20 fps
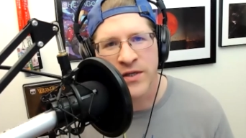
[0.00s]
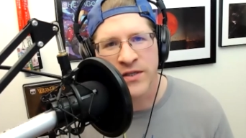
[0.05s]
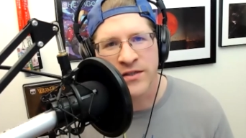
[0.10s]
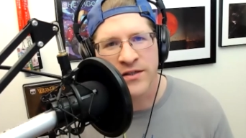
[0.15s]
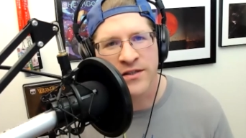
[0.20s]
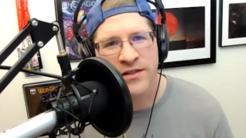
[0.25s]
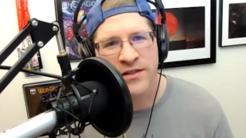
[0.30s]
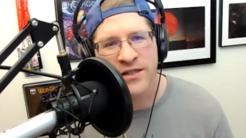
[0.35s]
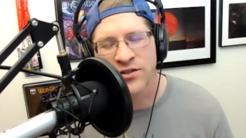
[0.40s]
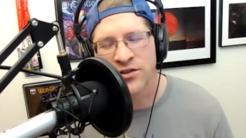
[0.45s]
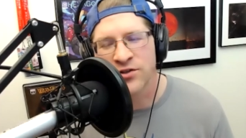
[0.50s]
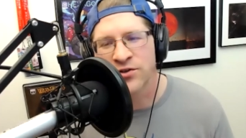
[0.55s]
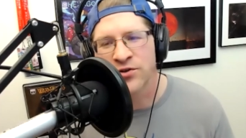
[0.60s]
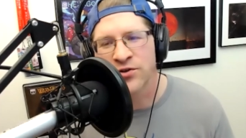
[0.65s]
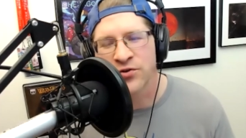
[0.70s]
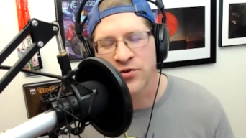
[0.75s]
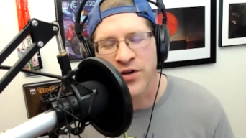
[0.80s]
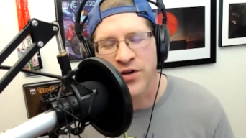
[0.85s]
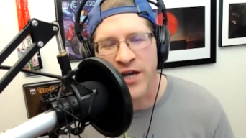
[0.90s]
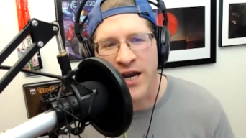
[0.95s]
pieces that you
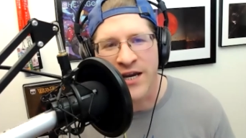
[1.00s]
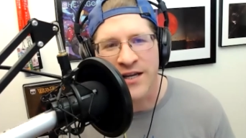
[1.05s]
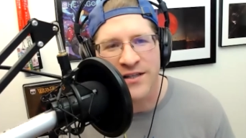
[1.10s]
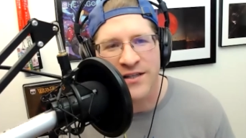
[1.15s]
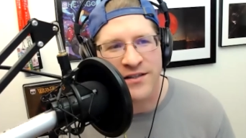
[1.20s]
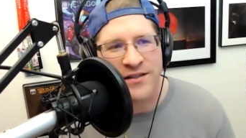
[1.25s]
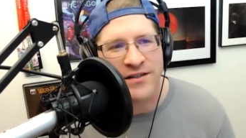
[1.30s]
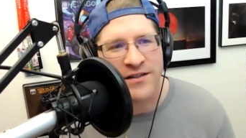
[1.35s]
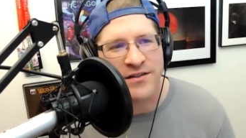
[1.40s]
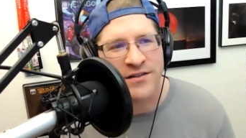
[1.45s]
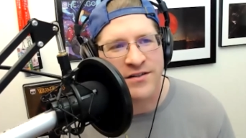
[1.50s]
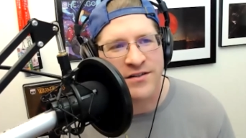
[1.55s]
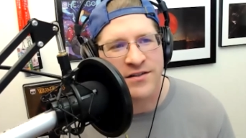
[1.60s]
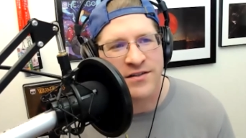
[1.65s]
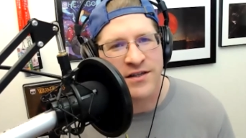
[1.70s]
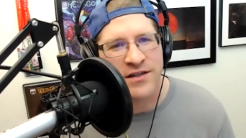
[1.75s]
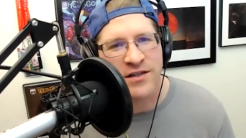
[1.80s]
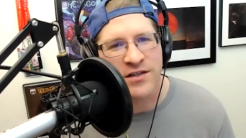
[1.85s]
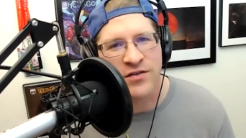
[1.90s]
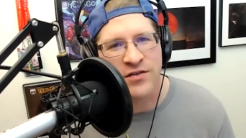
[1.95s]
create.
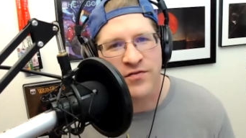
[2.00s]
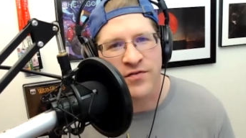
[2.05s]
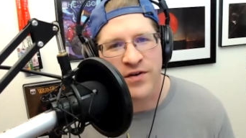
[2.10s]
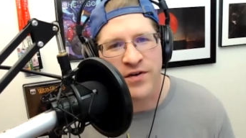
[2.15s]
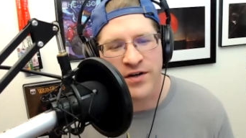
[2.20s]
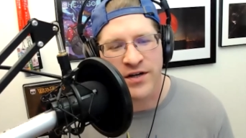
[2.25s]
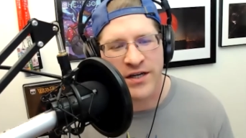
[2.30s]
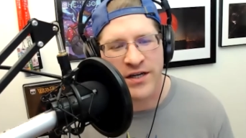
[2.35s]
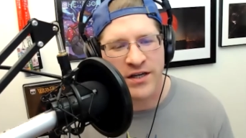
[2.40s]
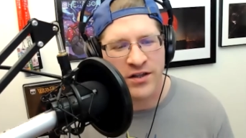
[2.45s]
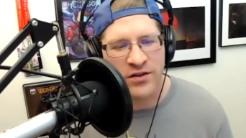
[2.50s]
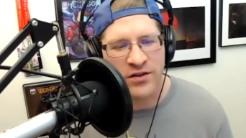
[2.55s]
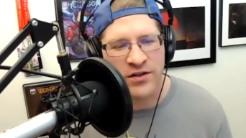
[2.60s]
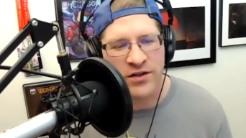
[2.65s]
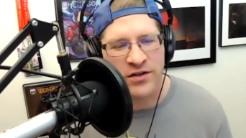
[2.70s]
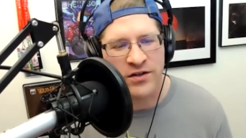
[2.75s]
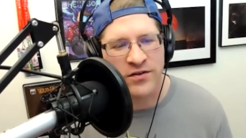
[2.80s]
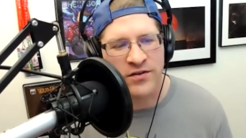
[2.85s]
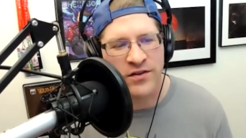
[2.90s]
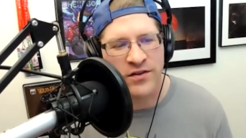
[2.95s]
It's very
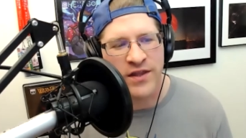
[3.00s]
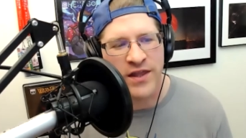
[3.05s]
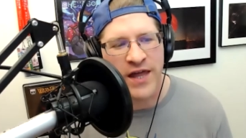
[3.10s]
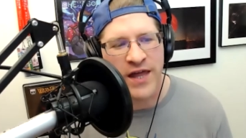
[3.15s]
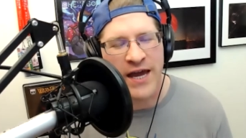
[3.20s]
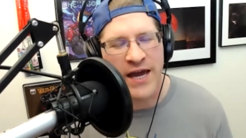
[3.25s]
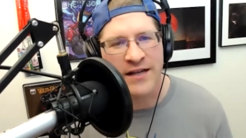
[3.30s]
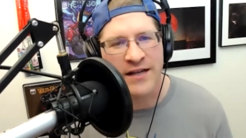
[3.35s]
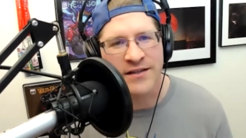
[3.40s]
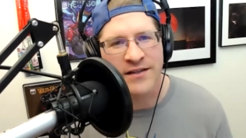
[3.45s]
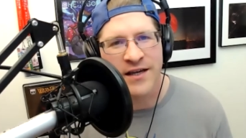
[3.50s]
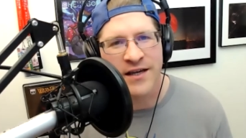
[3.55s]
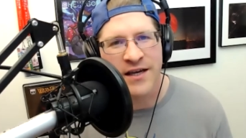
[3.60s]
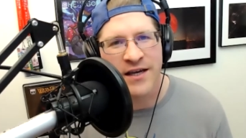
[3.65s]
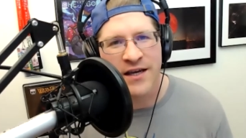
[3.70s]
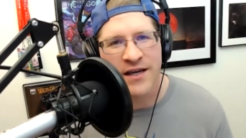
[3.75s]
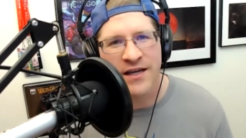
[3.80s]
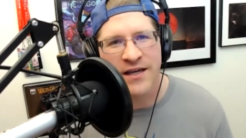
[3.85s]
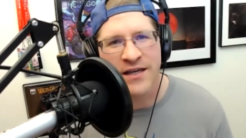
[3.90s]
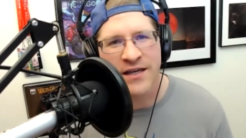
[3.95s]
clear that
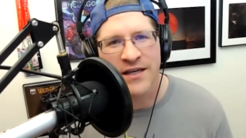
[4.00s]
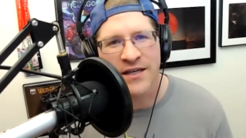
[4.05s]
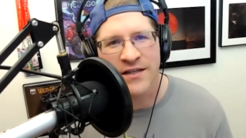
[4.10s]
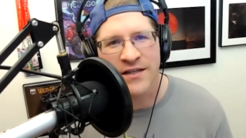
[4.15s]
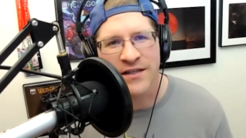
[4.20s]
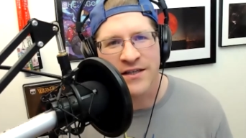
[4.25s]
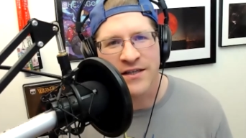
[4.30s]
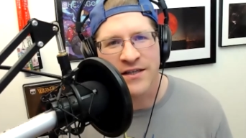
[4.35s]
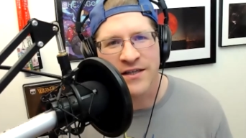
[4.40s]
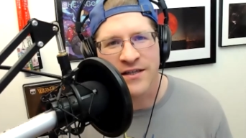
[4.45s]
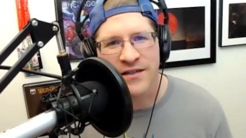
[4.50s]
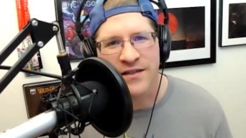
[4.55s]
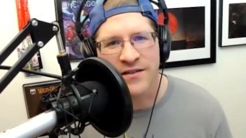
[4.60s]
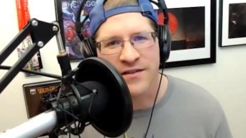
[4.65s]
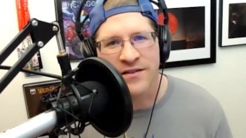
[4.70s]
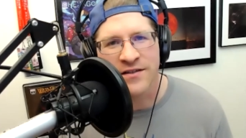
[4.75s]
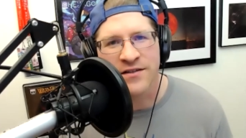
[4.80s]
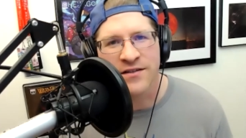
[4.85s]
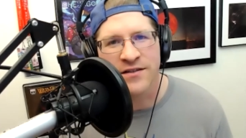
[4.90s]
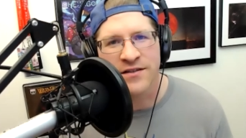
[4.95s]
it
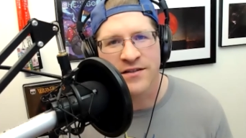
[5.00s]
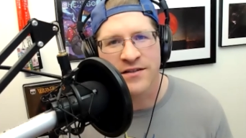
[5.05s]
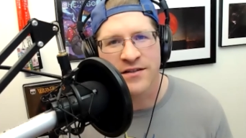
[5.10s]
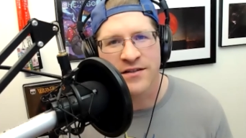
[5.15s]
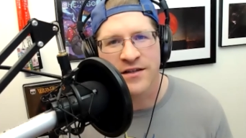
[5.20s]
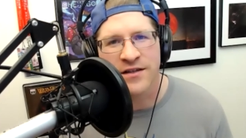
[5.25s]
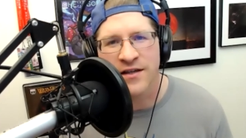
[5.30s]
is,